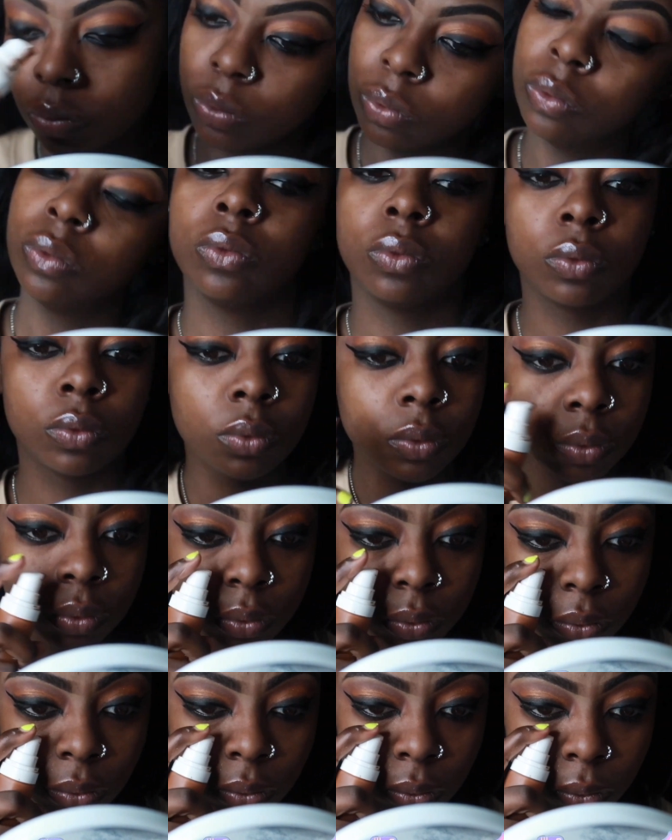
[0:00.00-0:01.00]
Right now we're
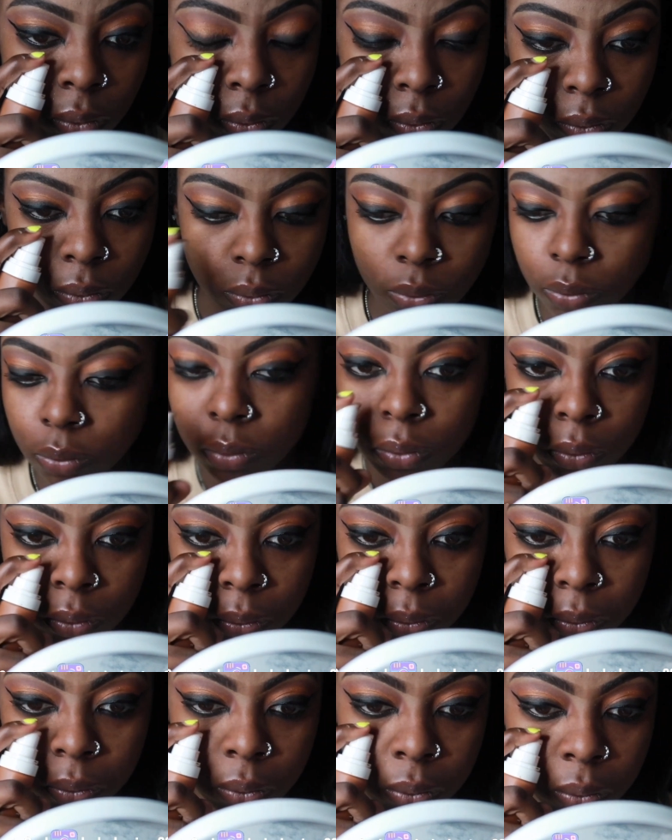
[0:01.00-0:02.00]
going to go in
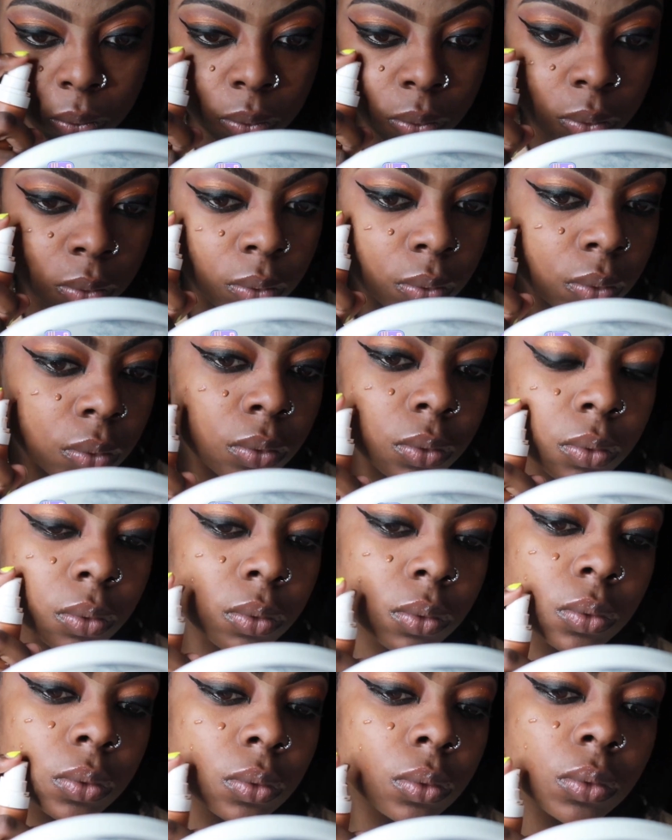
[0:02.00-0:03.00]
with our
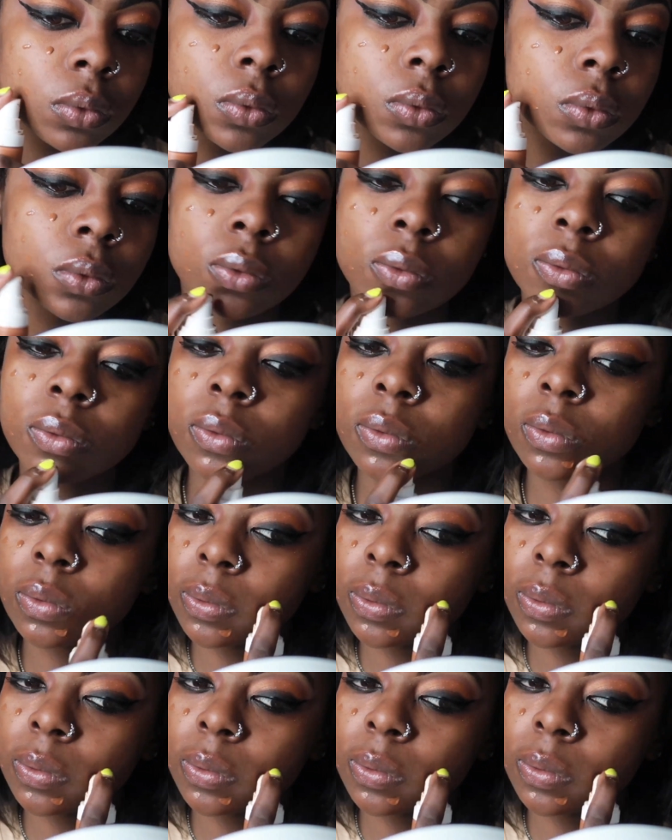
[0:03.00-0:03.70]
Fenty Beauty.